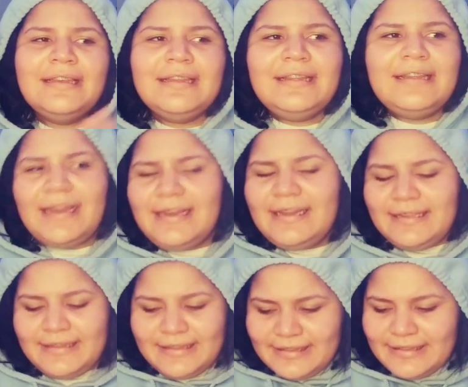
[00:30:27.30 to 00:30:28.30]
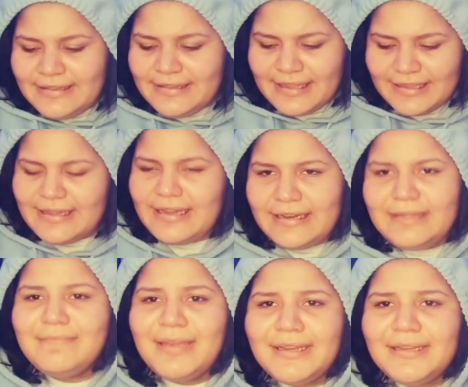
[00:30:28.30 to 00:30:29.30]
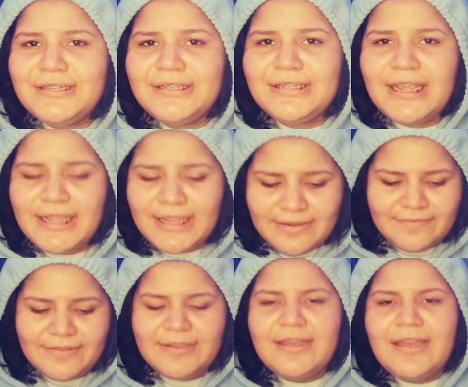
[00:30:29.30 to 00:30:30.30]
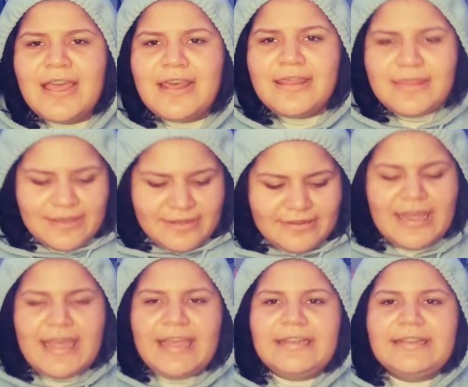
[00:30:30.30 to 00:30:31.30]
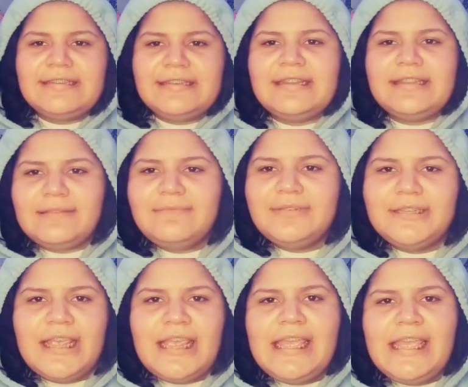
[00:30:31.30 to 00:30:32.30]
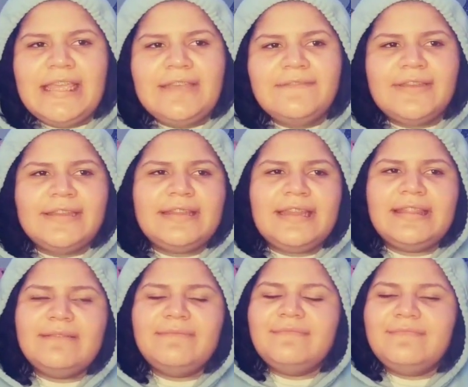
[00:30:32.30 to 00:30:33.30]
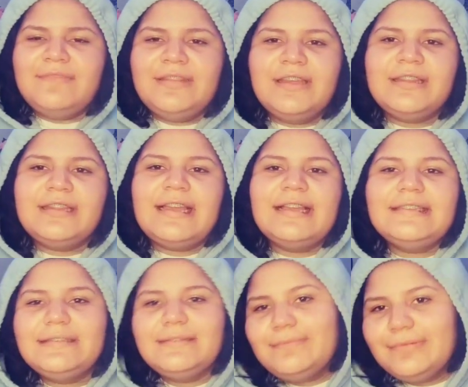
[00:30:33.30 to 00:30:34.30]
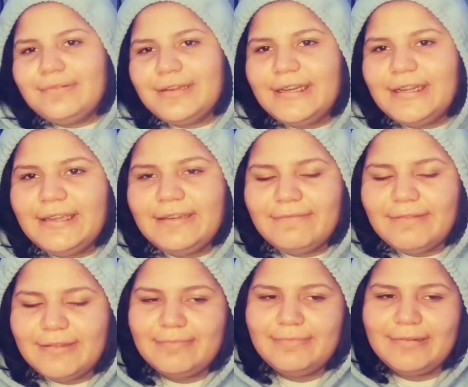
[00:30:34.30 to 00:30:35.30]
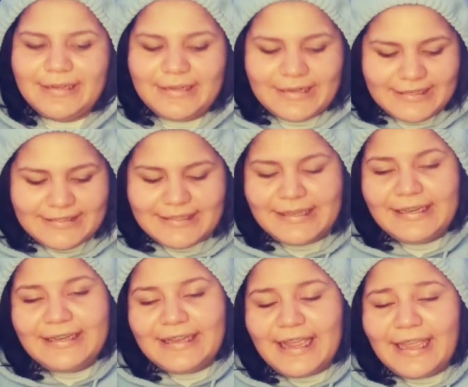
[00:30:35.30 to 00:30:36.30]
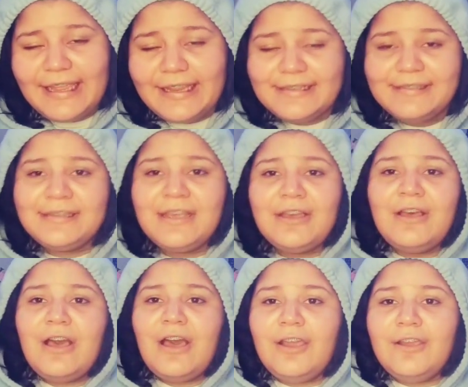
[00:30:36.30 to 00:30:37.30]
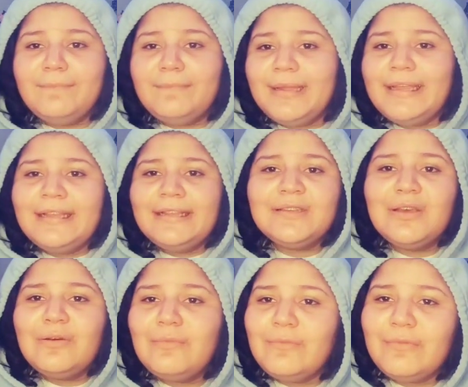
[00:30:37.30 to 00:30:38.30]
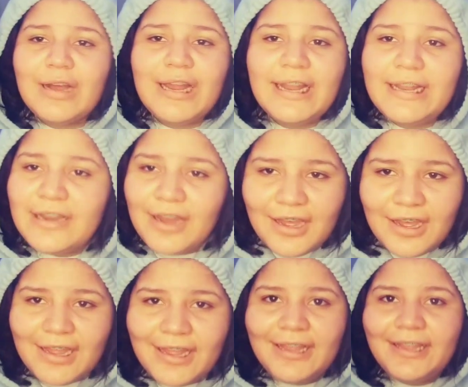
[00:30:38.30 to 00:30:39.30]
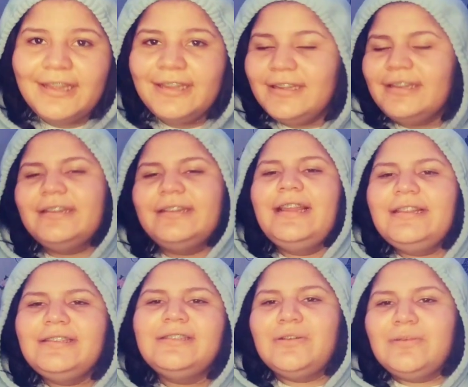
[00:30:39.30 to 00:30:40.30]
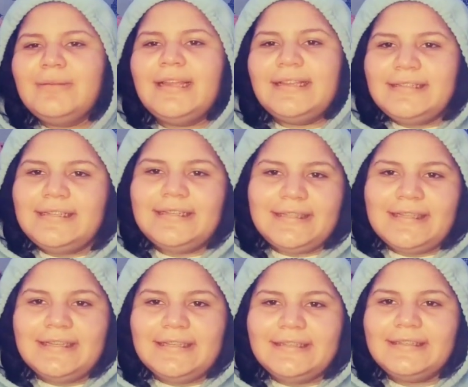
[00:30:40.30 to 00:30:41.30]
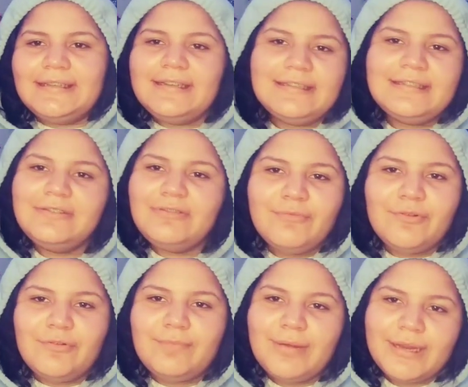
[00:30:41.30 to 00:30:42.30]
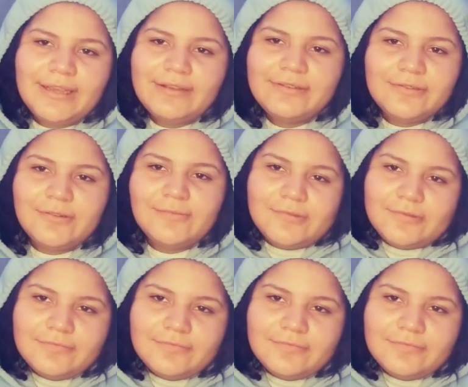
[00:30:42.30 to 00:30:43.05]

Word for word: letting like letting men shave their legs and let them shave and let them look nice and pretty with pretty nice clean legs, armpits, whatnot. Let's normalize these things because it's normal. Body hair is normal.